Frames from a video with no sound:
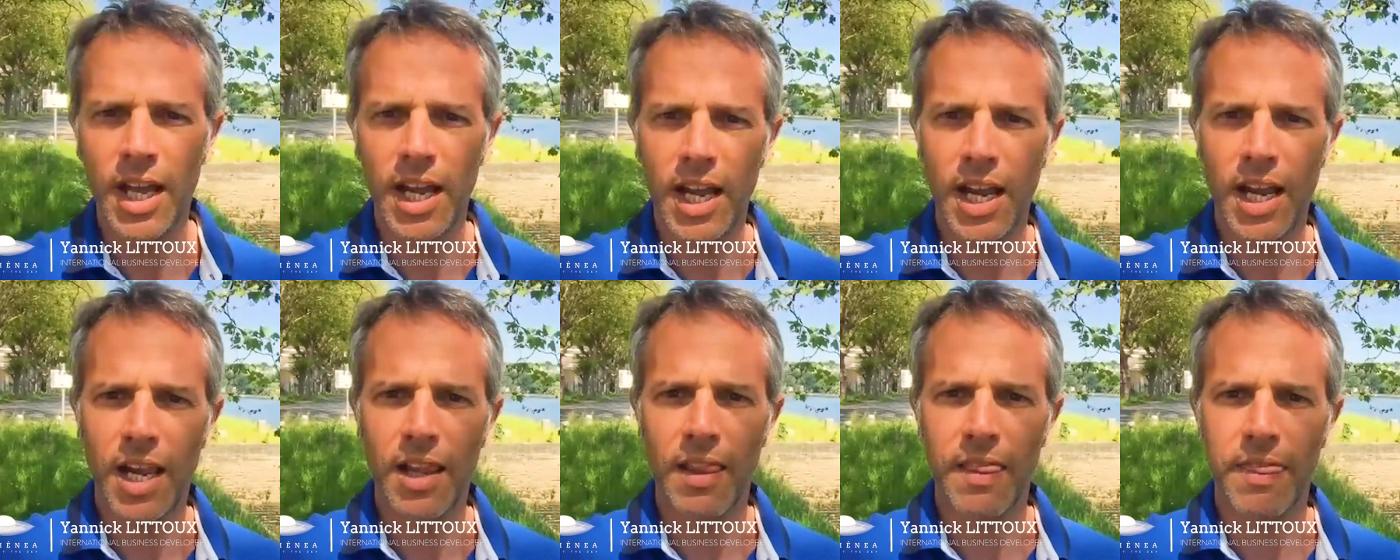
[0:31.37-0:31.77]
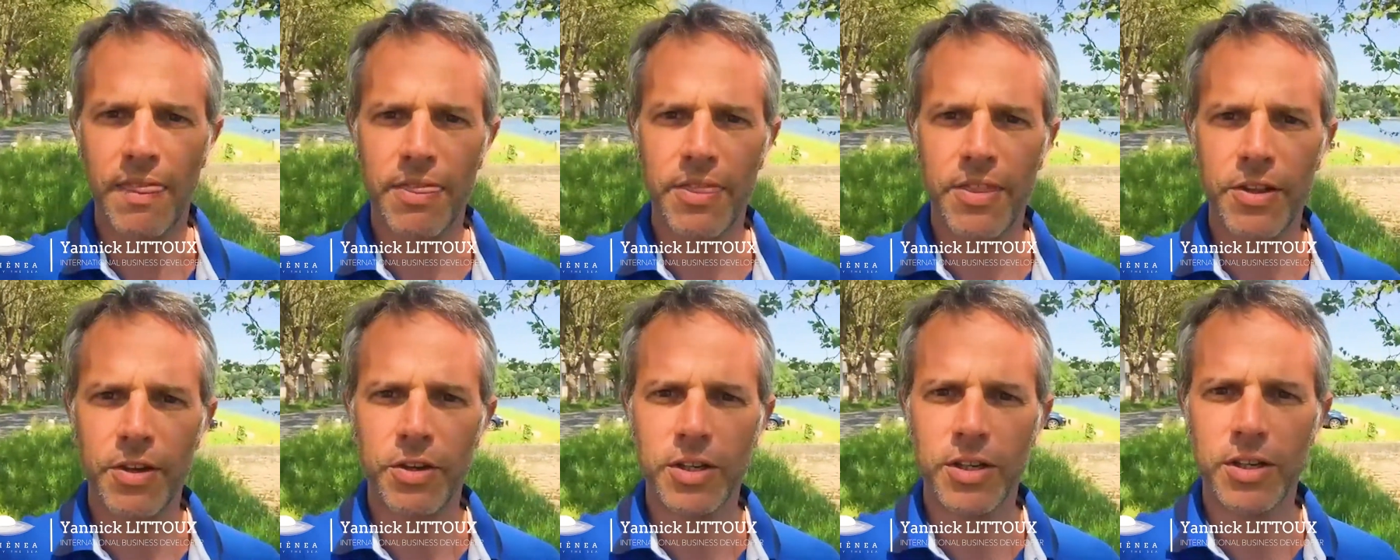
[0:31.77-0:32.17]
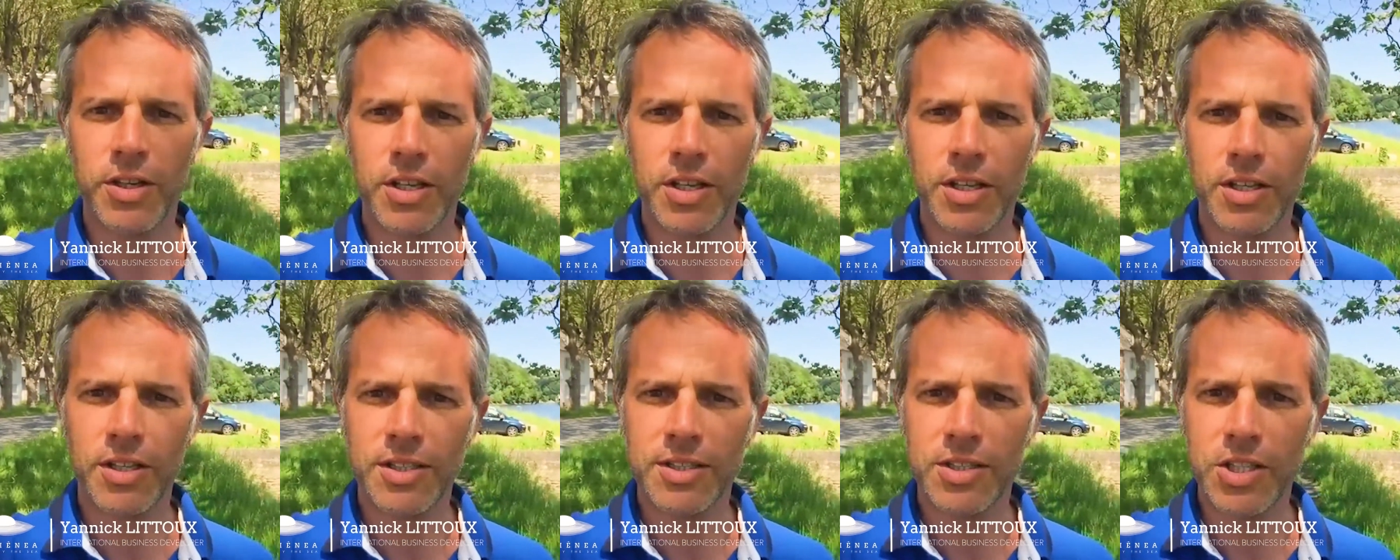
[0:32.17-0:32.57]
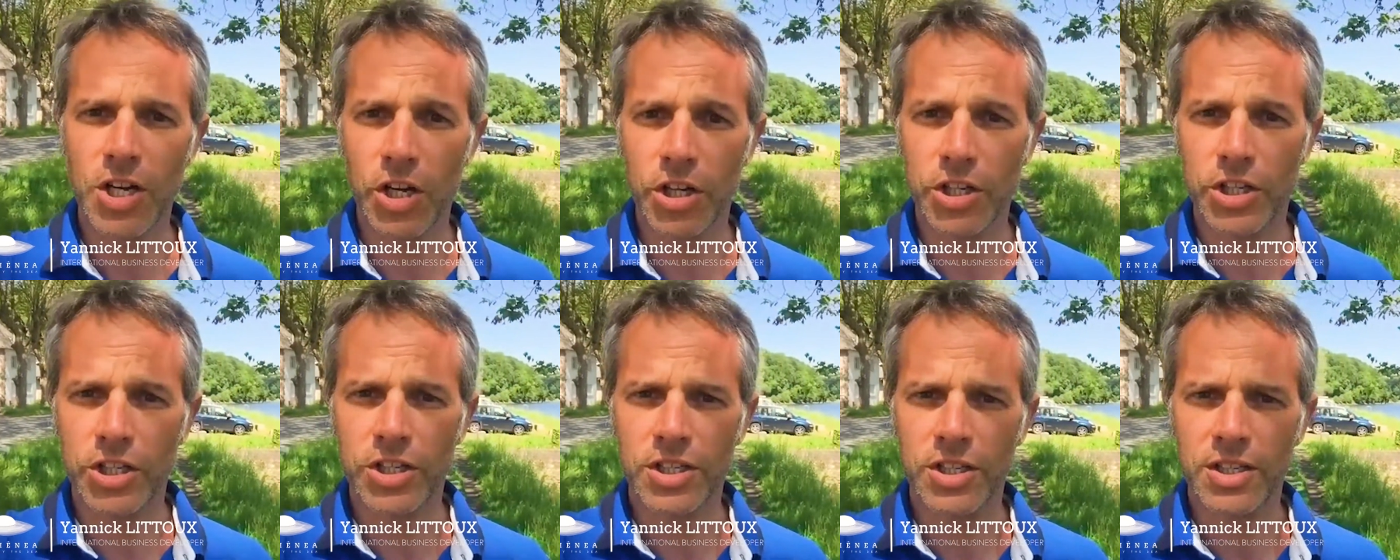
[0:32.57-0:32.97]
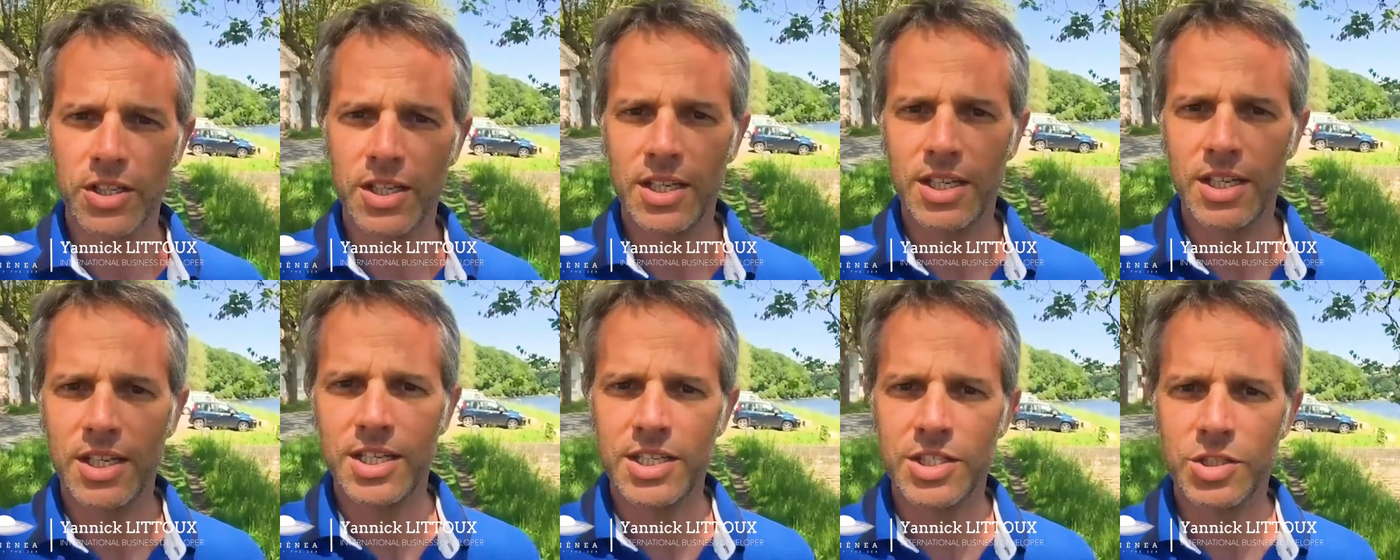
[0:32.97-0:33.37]
and the dock
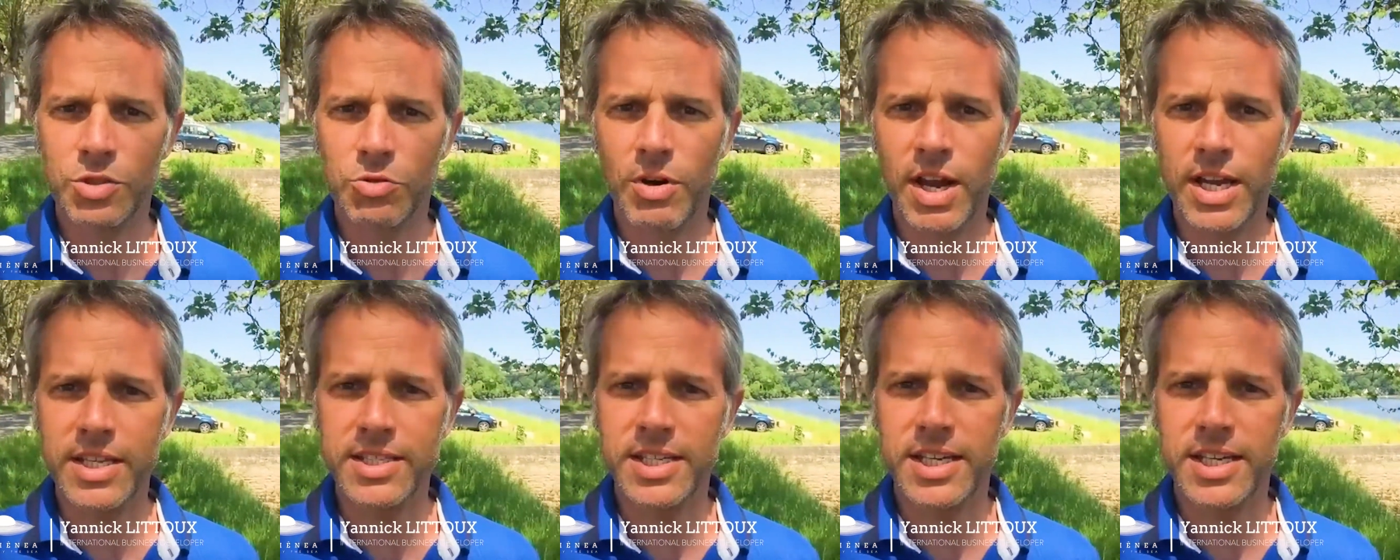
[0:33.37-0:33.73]
is right